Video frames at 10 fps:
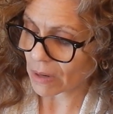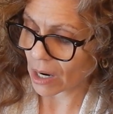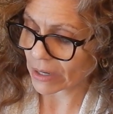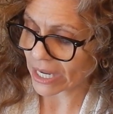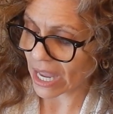
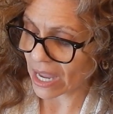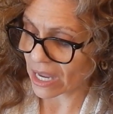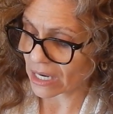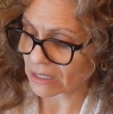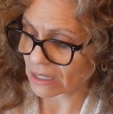
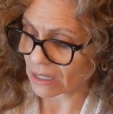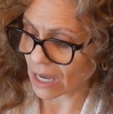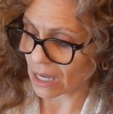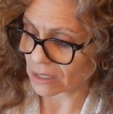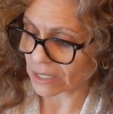hurricane
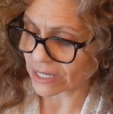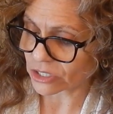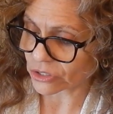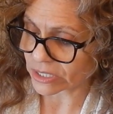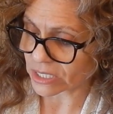
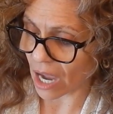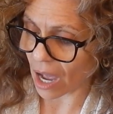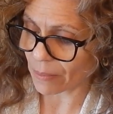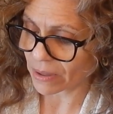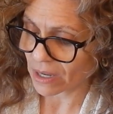lantern
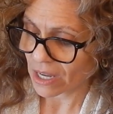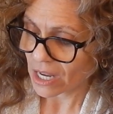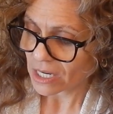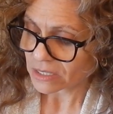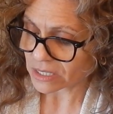top.
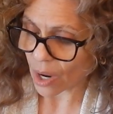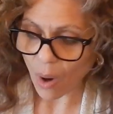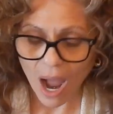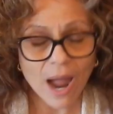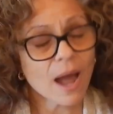
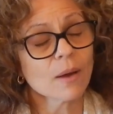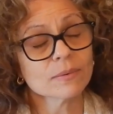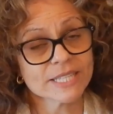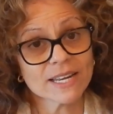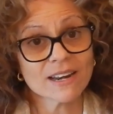So
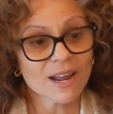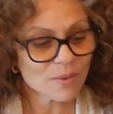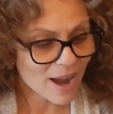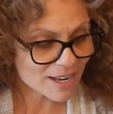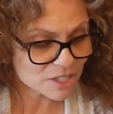Dan and I
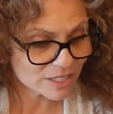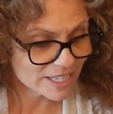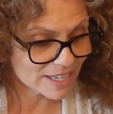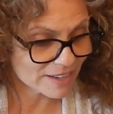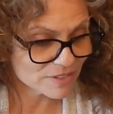were
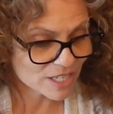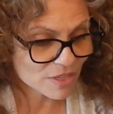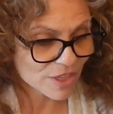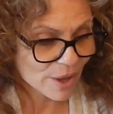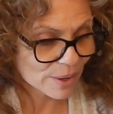actually
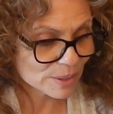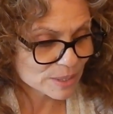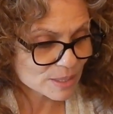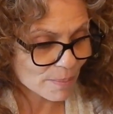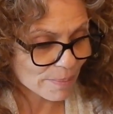gifted
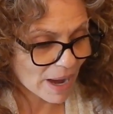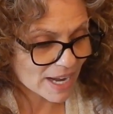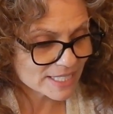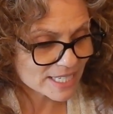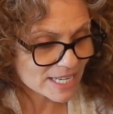those
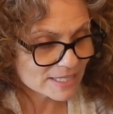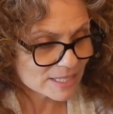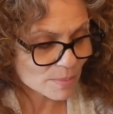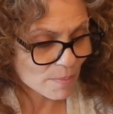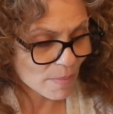by
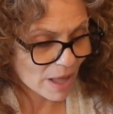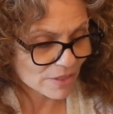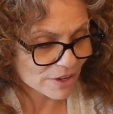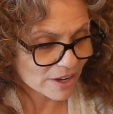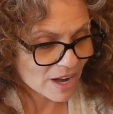Dan's
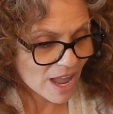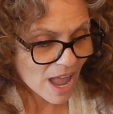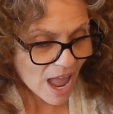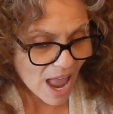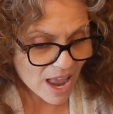mother,
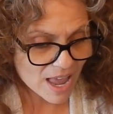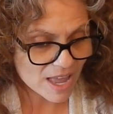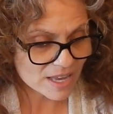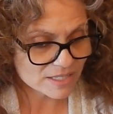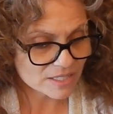
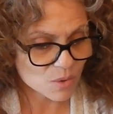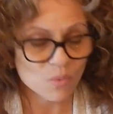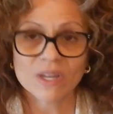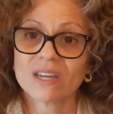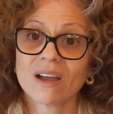and
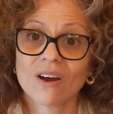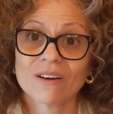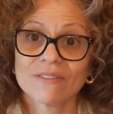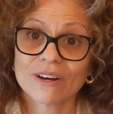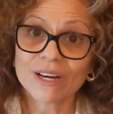we
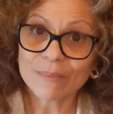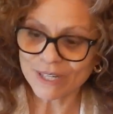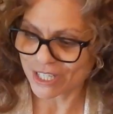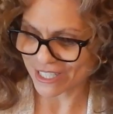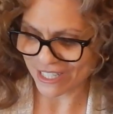are very
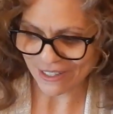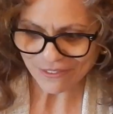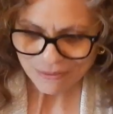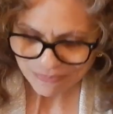appreciative.